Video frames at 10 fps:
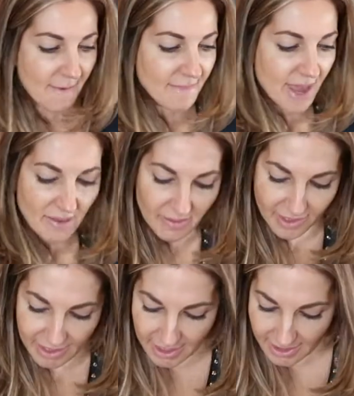Maybe we're
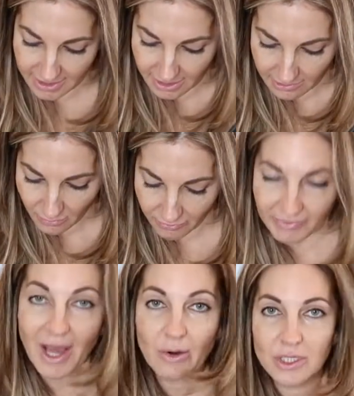gonna need a little more
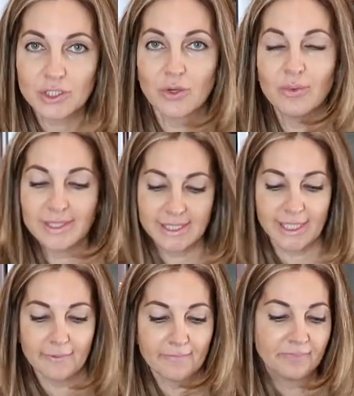flour, so we'll
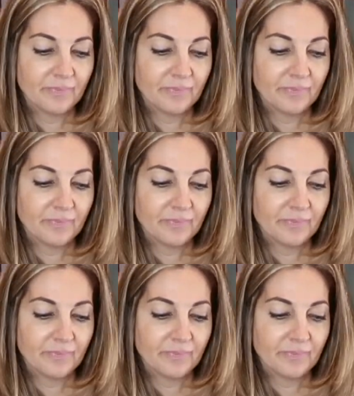see.